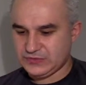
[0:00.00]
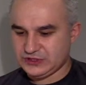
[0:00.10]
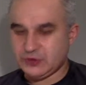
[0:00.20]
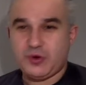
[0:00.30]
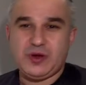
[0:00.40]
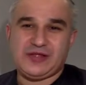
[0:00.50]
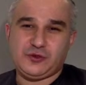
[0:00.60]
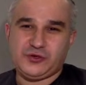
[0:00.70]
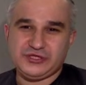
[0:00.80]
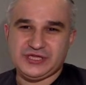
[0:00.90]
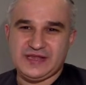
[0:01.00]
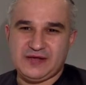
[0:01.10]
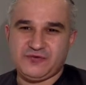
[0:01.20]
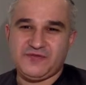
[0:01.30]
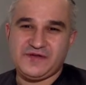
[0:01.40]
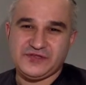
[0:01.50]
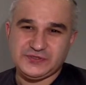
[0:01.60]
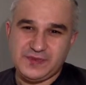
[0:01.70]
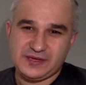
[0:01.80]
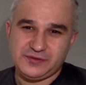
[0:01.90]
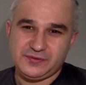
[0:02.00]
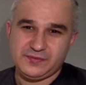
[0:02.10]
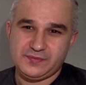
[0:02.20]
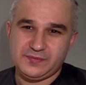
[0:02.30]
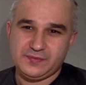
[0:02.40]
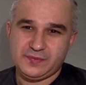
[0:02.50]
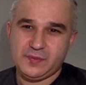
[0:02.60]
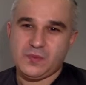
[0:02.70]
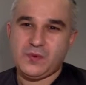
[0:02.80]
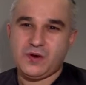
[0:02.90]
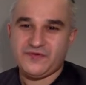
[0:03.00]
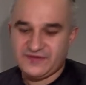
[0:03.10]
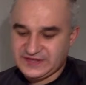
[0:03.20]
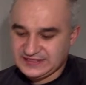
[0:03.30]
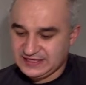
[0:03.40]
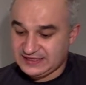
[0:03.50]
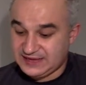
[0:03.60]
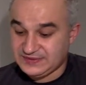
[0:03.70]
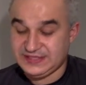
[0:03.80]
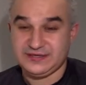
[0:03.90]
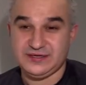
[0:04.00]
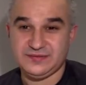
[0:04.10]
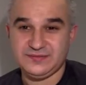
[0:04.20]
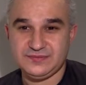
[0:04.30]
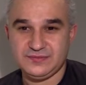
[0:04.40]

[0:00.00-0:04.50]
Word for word: So we would like to use it now to find the spectrum of a discrete time signal.